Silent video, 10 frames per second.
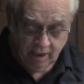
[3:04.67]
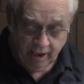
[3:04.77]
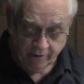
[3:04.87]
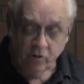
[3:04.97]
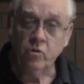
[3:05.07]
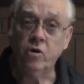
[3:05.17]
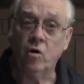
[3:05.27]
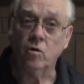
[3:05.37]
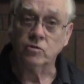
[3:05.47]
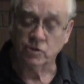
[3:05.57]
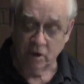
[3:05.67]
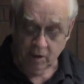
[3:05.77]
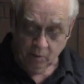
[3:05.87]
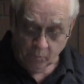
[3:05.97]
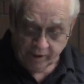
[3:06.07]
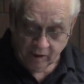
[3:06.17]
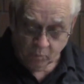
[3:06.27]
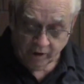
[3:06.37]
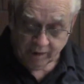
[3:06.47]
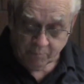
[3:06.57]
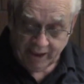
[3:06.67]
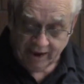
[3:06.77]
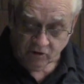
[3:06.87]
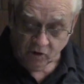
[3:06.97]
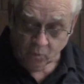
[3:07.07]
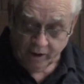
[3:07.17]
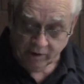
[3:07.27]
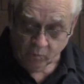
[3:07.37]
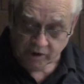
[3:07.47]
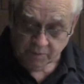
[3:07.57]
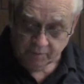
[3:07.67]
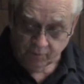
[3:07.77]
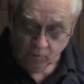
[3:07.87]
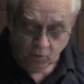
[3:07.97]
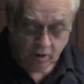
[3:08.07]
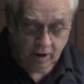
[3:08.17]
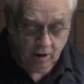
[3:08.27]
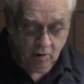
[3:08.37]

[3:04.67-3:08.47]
and who knows when it will get back to what it was before,